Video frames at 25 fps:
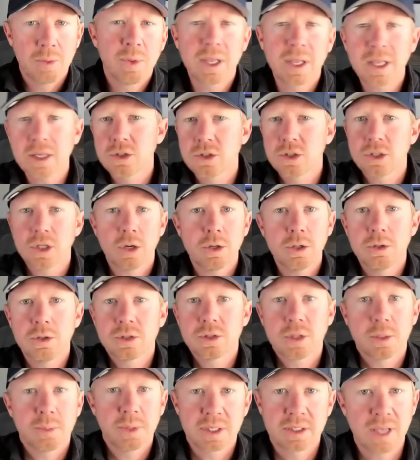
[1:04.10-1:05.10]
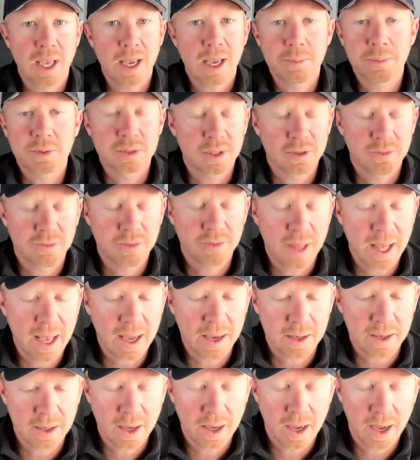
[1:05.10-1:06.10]
we can show you some examples of
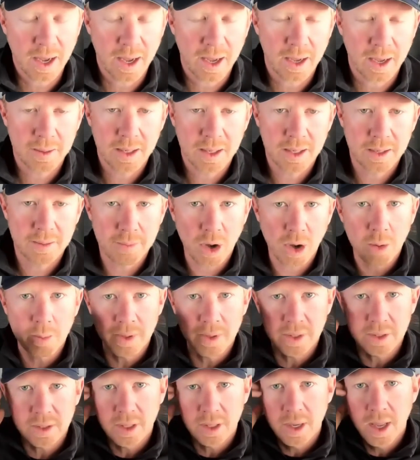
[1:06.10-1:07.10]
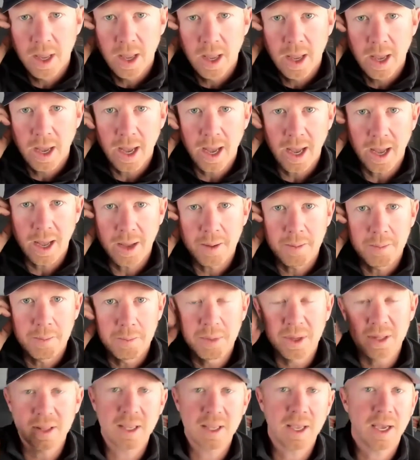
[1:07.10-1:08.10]
that in a moment.
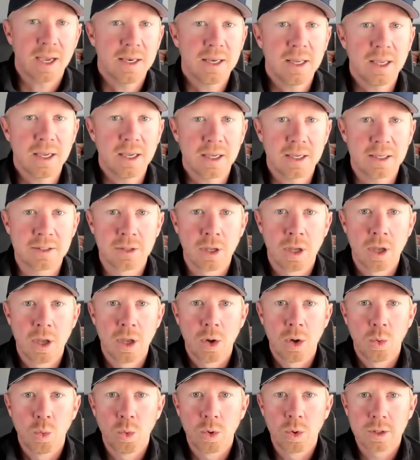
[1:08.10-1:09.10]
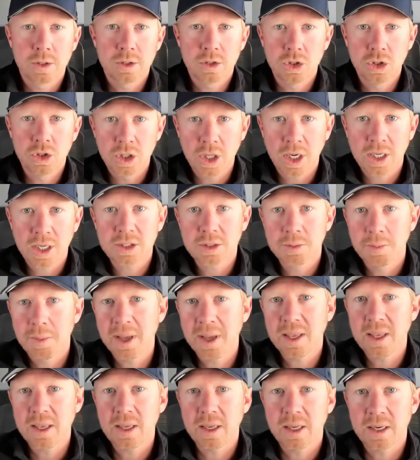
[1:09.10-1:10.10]
But the idea is we're just
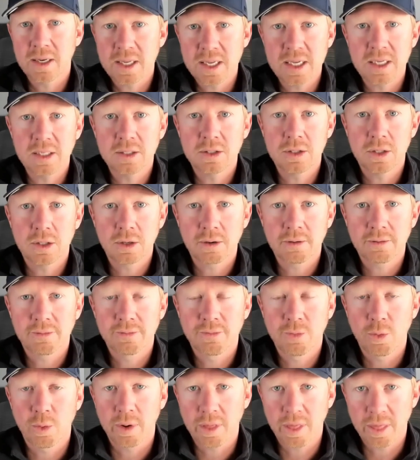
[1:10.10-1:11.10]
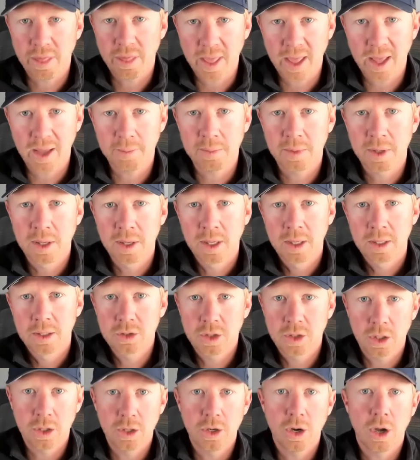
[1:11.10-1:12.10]
making it easier for them
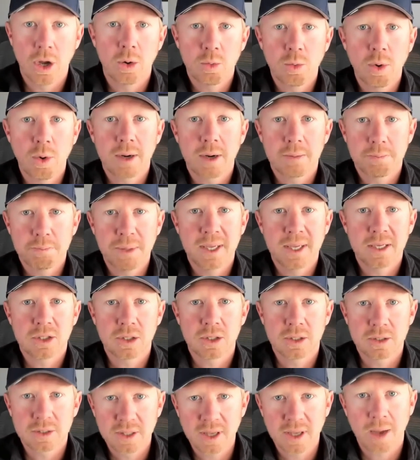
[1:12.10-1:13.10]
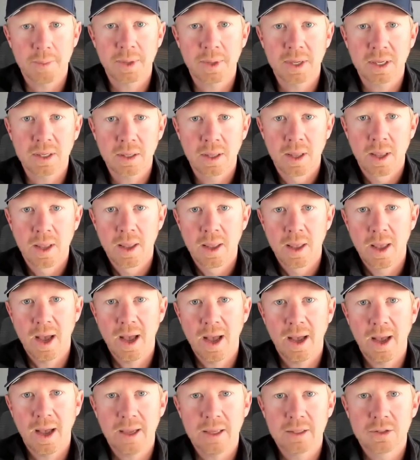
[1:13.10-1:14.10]
to know what pitch is coming.
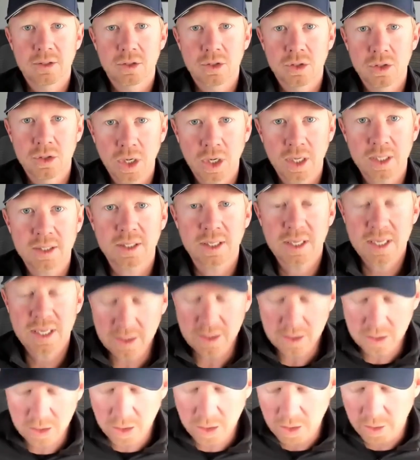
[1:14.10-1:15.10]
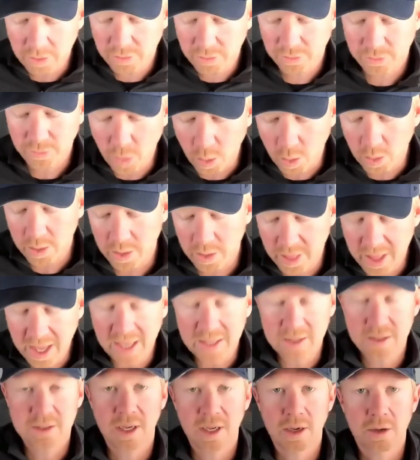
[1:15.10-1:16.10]
It's just easier for
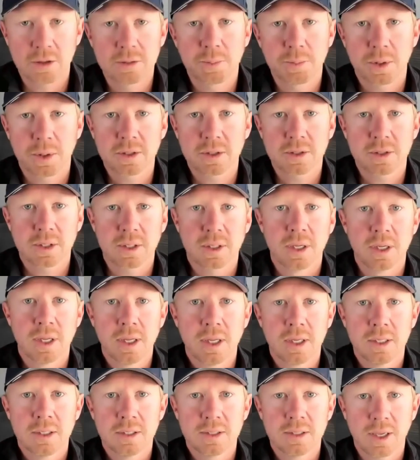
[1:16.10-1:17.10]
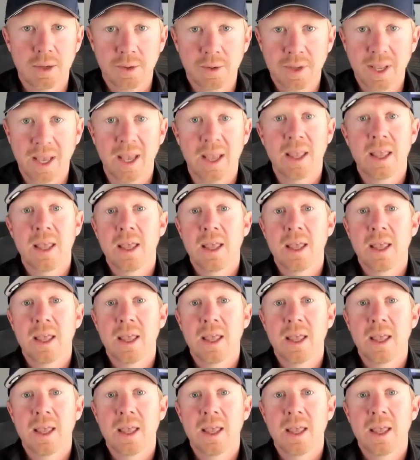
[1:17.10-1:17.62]
that salesperson to say, okay,